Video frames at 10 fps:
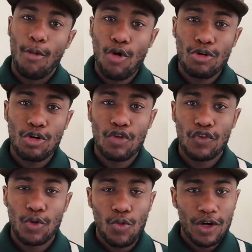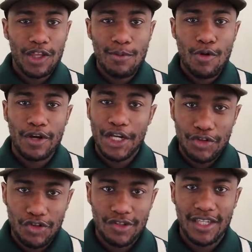Moreover, one of the more
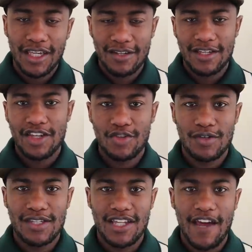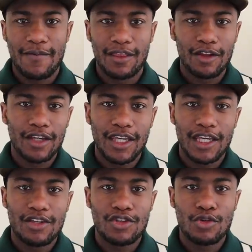interesting accessories that I've been
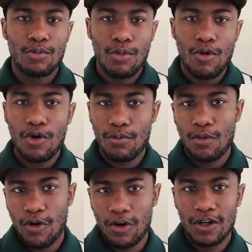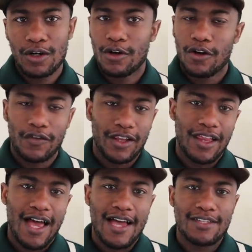looking into more more and more over the
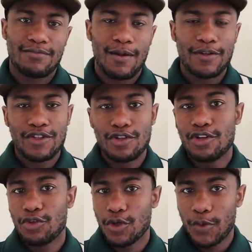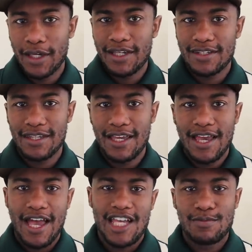last probably two to three weeks
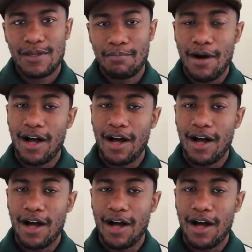has been